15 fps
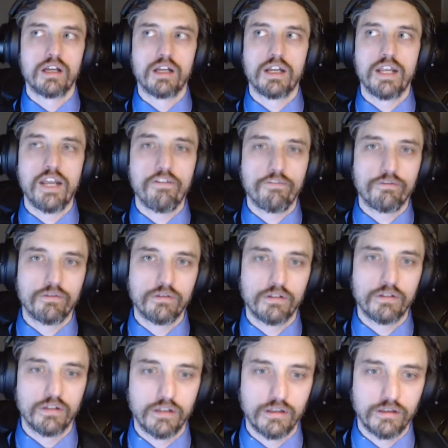oh if, in
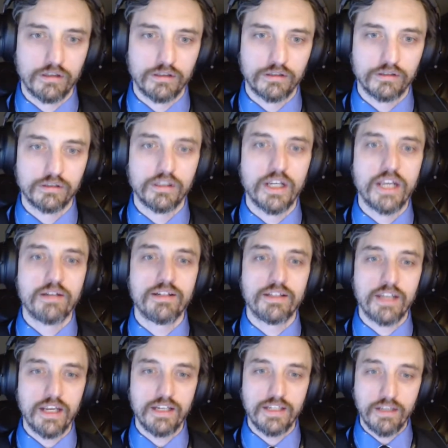interest or in,
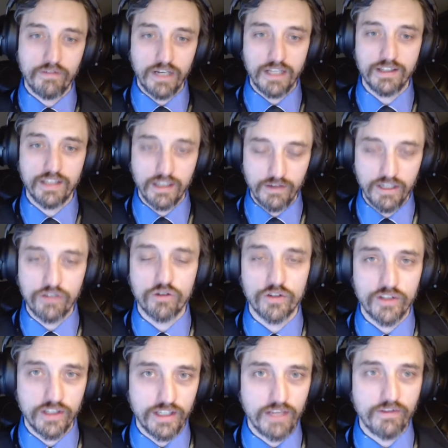dividends. in dividends in
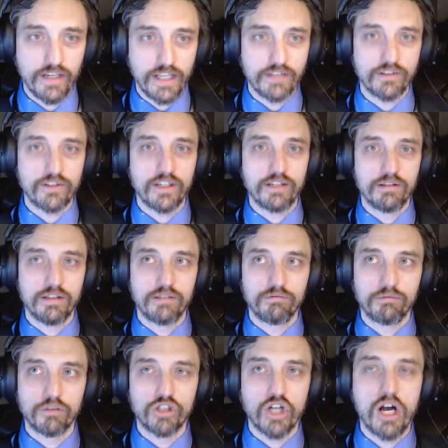interest and dividends and
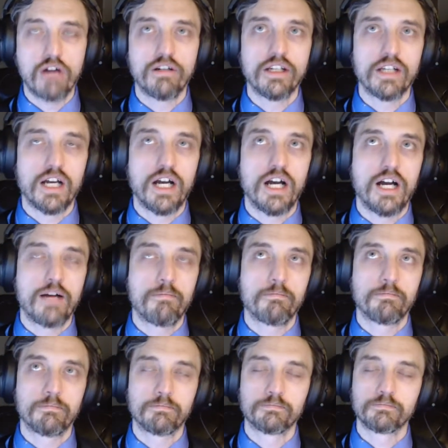we'll ah. call it
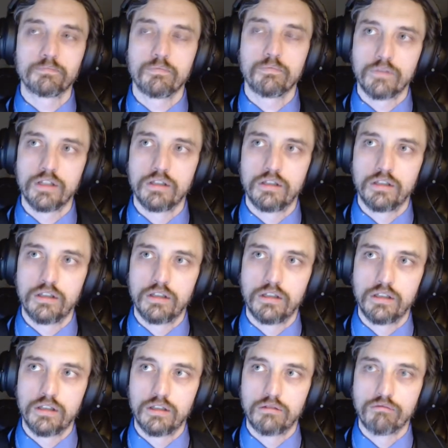um
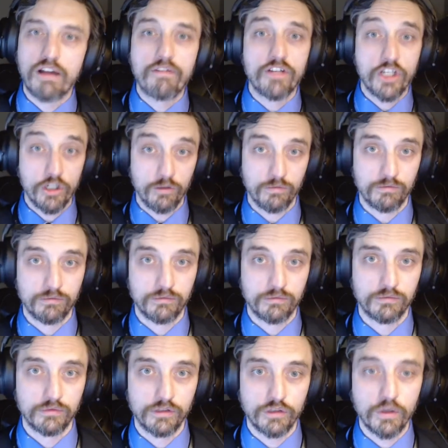revenue
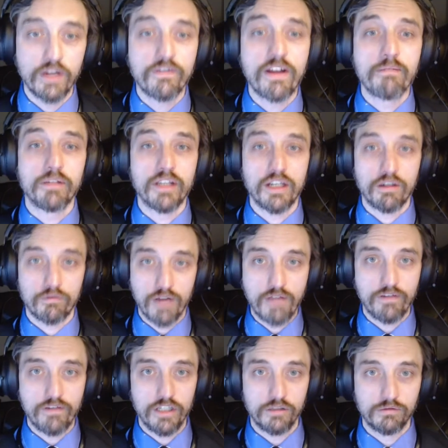okay 25 million in
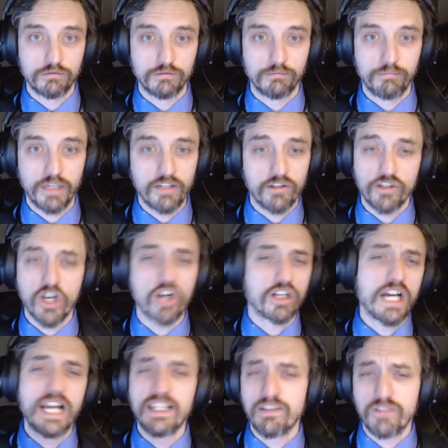revenue because there's
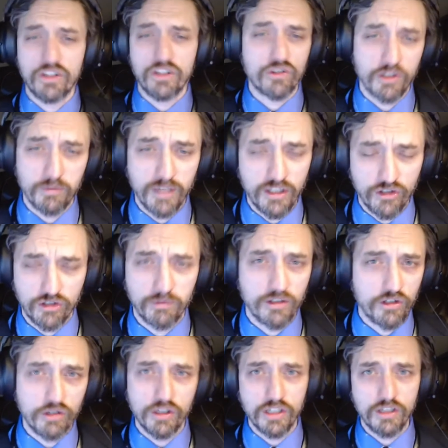all kinds of insurance
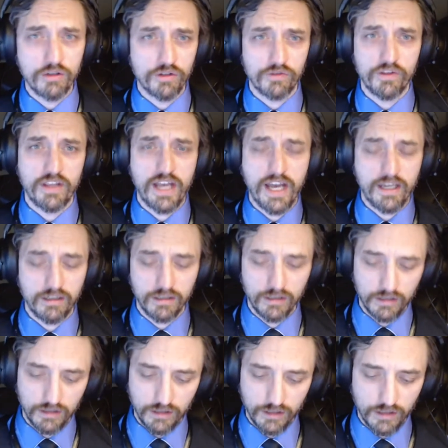instruments you can use for that.
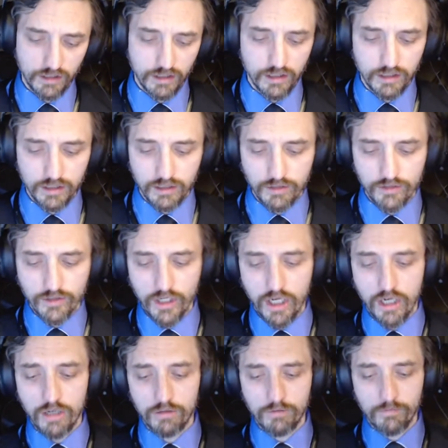
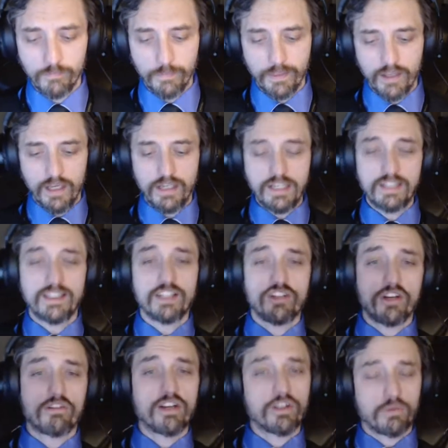So it needs to
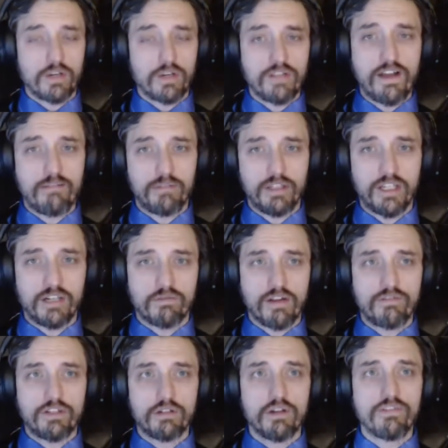generate 25 million in
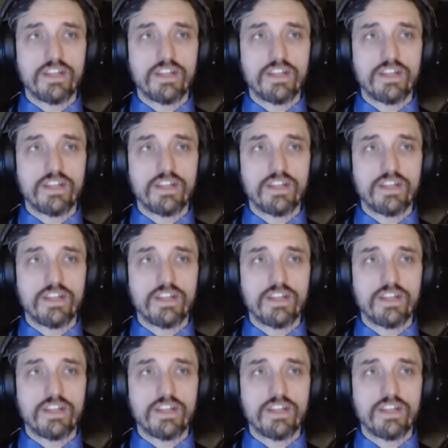revenue.